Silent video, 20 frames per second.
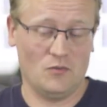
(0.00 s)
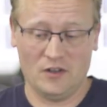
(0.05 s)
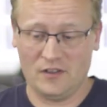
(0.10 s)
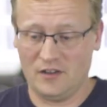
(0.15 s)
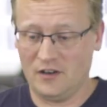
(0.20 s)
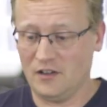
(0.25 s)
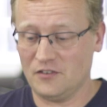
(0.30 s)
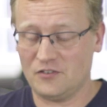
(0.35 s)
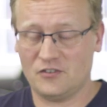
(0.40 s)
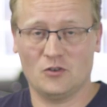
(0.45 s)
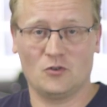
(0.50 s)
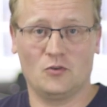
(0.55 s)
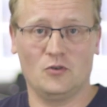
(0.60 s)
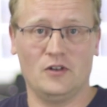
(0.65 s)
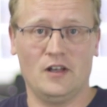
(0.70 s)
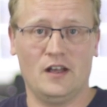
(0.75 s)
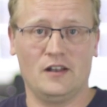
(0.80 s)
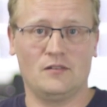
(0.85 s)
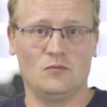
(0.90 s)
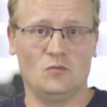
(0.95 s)
What are they not so
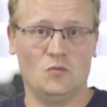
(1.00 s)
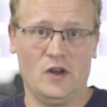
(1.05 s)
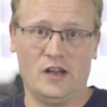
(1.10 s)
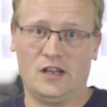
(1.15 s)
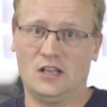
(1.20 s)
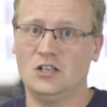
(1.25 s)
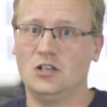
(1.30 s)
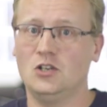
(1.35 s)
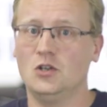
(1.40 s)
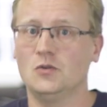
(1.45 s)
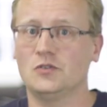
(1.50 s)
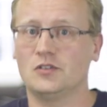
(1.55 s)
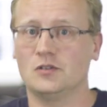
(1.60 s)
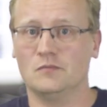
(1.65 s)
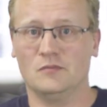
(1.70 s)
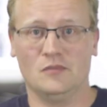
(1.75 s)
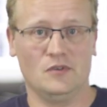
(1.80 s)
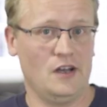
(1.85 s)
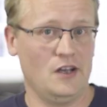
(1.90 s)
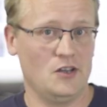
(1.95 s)
good at? Where can you use
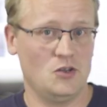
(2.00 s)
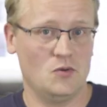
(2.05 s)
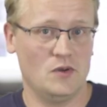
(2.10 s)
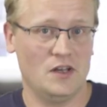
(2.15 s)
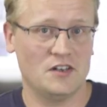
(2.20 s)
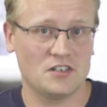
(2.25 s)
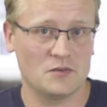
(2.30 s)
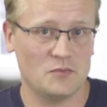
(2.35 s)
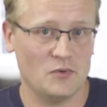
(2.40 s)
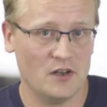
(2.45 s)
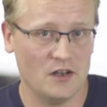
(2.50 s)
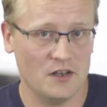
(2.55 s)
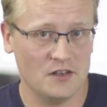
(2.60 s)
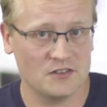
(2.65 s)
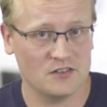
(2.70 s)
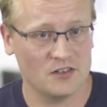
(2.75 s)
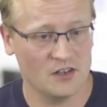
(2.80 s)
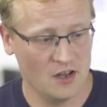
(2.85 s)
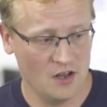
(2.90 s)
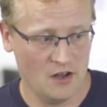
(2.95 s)
them? Are you
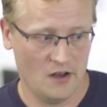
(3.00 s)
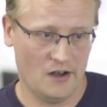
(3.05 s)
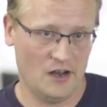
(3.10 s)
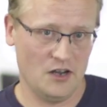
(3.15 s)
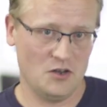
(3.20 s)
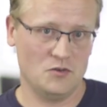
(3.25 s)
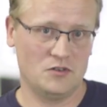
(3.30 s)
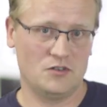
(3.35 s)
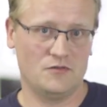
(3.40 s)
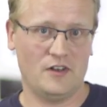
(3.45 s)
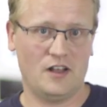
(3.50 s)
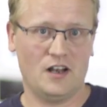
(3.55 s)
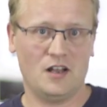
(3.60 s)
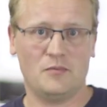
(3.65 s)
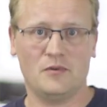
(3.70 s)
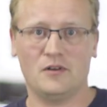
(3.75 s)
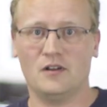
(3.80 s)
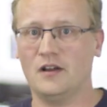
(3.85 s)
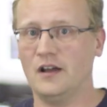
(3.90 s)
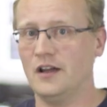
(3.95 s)
enterprise? Are you
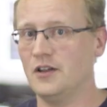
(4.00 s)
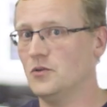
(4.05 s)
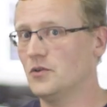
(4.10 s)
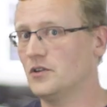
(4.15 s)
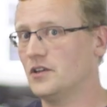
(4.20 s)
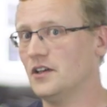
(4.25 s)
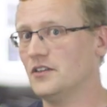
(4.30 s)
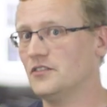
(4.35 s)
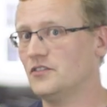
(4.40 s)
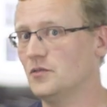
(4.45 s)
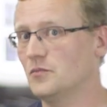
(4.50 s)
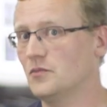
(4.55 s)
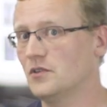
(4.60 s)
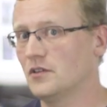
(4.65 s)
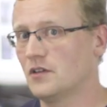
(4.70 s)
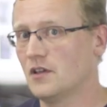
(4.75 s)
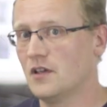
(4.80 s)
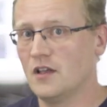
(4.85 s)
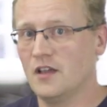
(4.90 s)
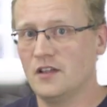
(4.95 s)
developer? Are you a
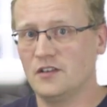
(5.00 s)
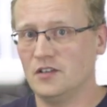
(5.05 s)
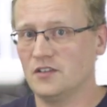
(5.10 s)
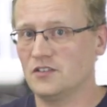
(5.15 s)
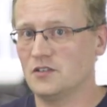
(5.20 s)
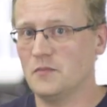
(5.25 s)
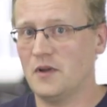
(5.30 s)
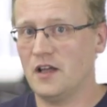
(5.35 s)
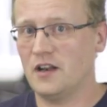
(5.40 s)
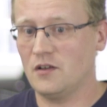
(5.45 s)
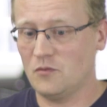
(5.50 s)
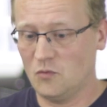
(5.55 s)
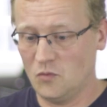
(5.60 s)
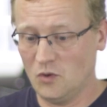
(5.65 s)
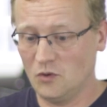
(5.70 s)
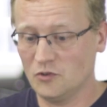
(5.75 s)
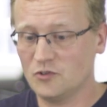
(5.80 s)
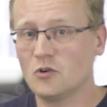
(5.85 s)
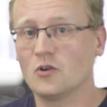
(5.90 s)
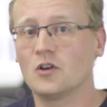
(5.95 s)
customer? Doesn't matter,
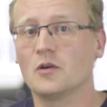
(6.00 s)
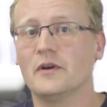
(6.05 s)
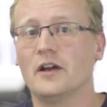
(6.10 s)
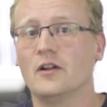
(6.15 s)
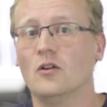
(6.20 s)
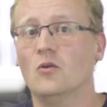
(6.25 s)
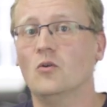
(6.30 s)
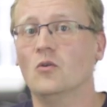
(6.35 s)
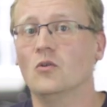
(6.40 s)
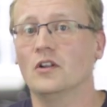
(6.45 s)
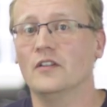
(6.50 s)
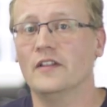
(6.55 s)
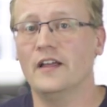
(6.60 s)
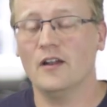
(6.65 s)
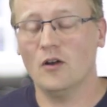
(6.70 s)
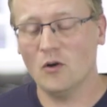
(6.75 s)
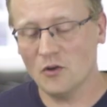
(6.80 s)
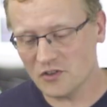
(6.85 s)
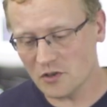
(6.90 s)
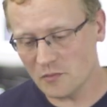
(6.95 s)
we'll talk about all of
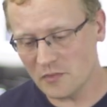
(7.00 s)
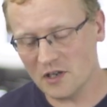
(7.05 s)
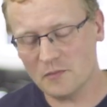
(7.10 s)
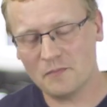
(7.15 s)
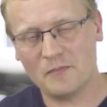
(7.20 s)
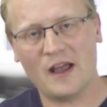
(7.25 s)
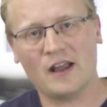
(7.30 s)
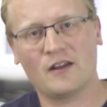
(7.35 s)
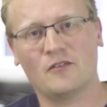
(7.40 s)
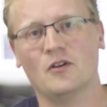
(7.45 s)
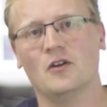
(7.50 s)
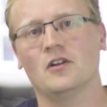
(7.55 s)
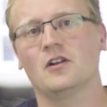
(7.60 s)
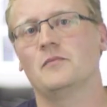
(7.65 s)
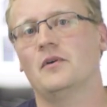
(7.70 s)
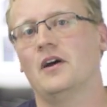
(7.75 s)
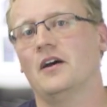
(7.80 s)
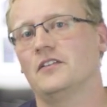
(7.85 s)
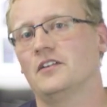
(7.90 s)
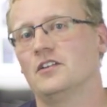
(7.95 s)
that. Also a bit of background
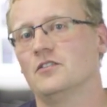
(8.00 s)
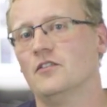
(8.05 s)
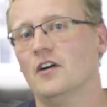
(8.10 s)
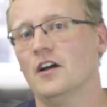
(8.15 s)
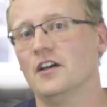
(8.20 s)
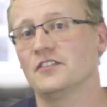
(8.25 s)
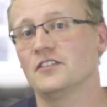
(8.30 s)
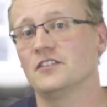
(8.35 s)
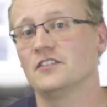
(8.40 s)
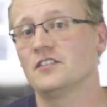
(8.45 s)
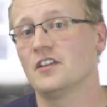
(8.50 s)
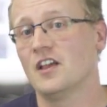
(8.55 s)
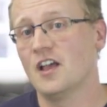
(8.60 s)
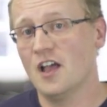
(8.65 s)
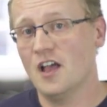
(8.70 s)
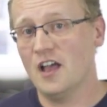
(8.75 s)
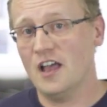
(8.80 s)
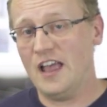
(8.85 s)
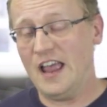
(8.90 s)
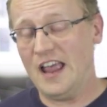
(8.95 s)
about the devices.
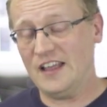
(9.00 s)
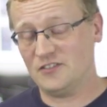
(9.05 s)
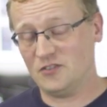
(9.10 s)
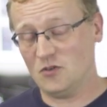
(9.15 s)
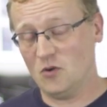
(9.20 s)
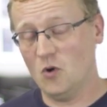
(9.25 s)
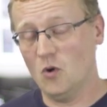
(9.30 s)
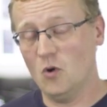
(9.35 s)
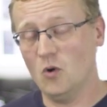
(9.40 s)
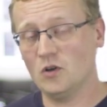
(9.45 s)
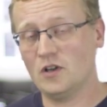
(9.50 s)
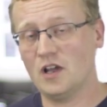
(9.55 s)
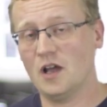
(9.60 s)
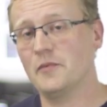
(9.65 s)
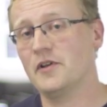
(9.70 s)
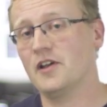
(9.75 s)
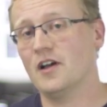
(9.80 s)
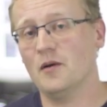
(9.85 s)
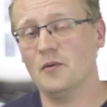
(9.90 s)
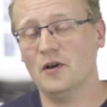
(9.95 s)
It's all
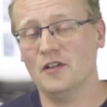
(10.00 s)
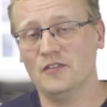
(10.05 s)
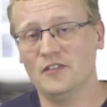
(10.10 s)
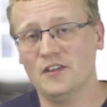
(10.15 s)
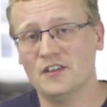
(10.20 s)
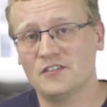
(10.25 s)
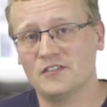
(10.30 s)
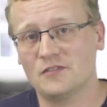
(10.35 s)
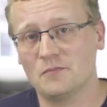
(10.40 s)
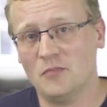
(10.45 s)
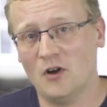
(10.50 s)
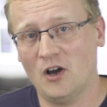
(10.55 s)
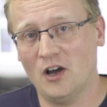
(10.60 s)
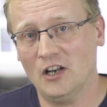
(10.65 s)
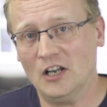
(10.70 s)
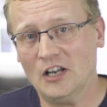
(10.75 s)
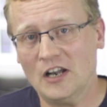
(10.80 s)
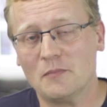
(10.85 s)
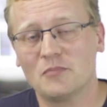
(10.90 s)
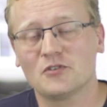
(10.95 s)
coming up on this
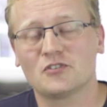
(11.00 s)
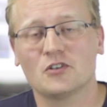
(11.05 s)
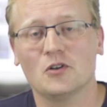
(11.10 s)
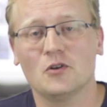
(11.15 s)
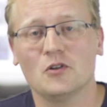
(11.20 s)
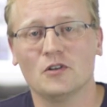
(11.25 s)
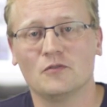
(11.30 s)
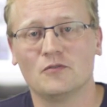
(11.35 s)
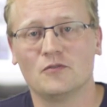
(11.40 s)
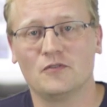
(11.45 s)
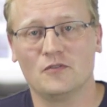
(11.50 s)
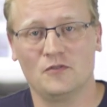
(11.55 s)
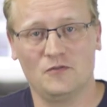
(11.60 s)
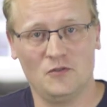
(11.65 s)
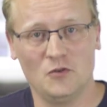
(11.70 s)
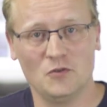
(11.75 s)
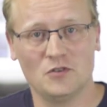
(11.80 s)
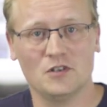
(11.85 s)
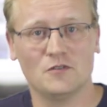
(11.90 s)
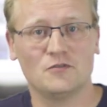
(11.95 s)
pilot episode of
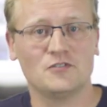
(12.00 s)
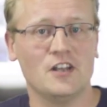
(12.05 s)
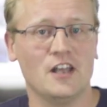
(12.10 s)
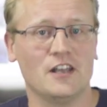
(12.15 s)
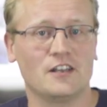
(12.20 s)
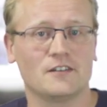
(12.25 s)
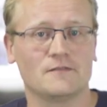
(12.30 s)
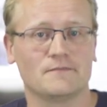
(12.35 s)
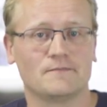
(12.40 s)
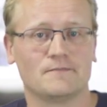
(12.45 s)
Future of Tech.